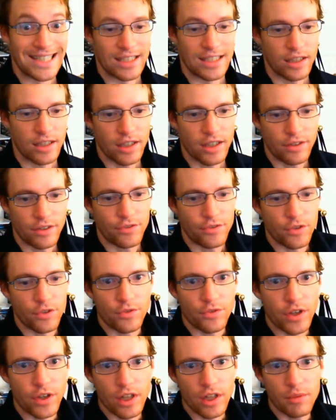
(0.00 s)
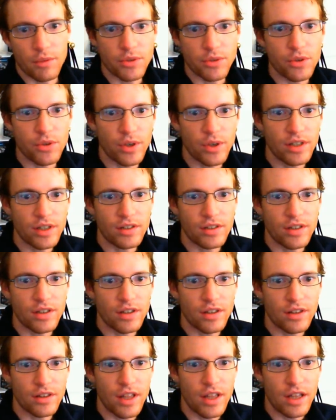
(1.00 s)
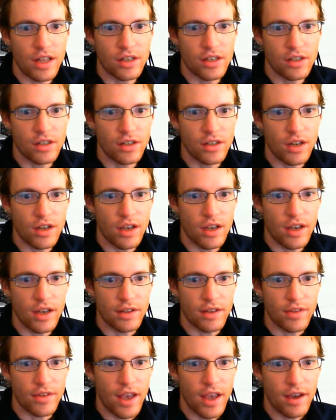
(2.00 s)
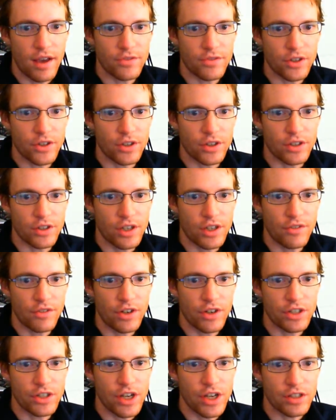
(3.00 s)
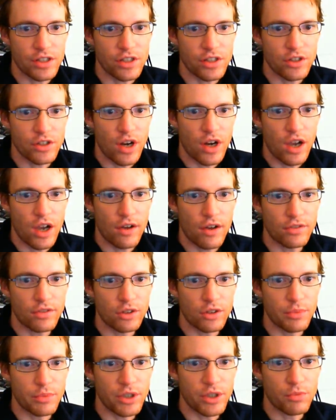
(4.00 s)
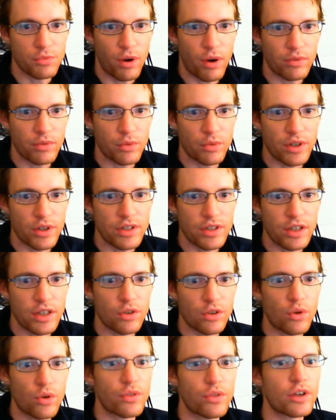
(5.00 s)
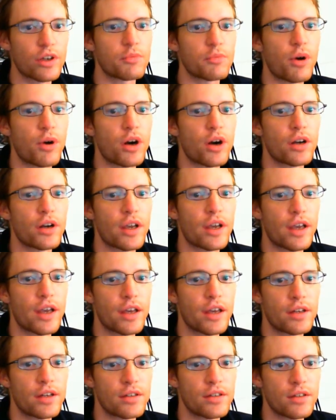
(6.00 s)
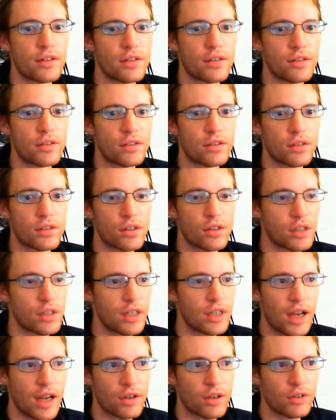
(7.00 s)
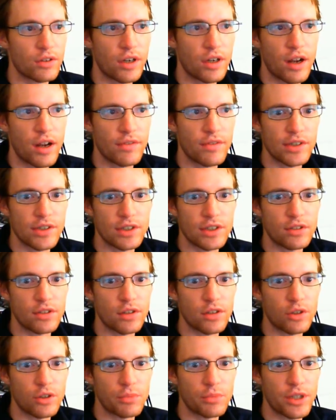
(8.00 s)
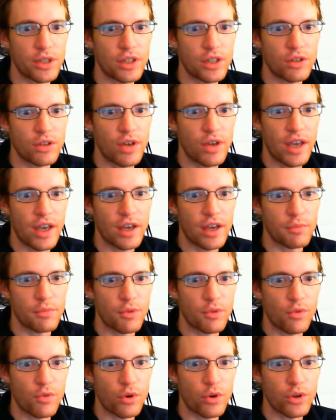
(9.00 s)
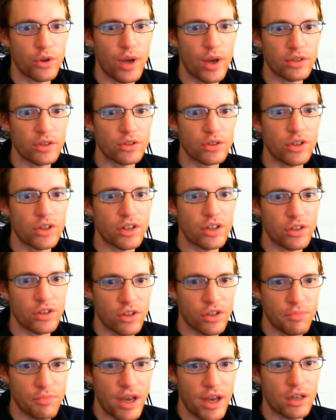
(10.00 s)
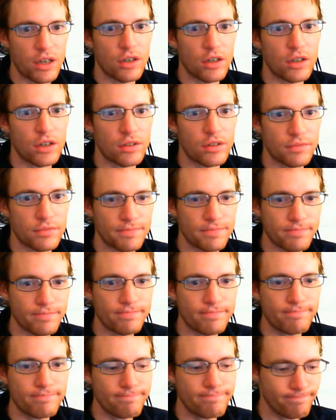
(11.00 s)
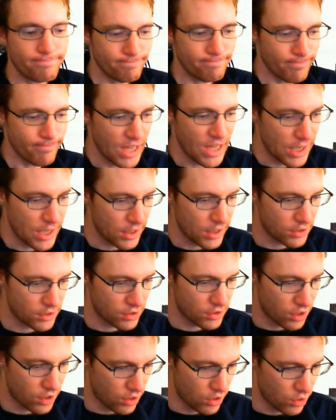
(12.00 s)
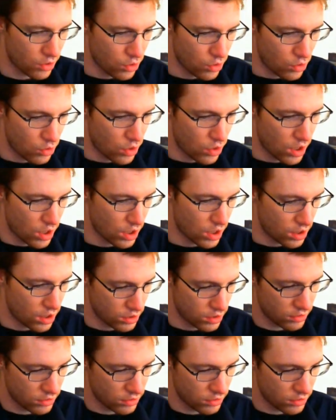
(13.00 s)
If you feel up to it, then uh, after you give it a chance to dry off a little bit, you probably want to take the whole thing apart and clean out every little bit that you can before you actually try to turn it back on. And so uh,